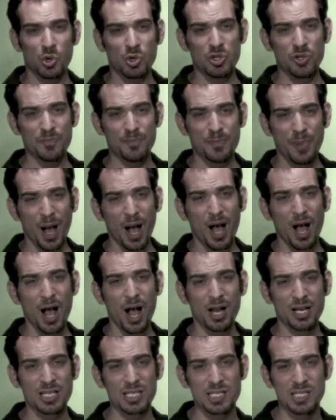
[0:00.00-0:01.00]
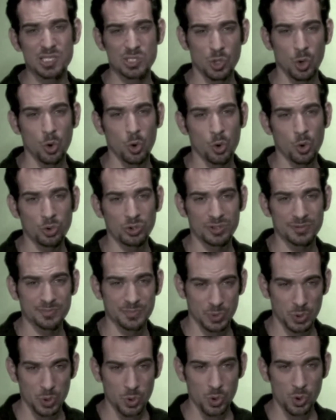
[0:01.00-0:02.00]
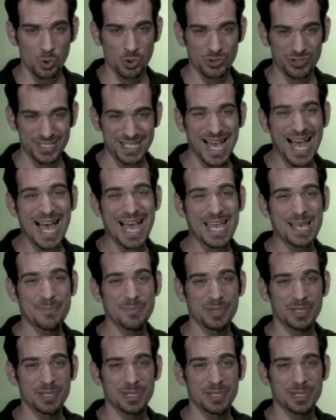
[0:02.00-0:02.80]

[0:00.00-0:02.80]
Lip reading: you bought a stolen prototype,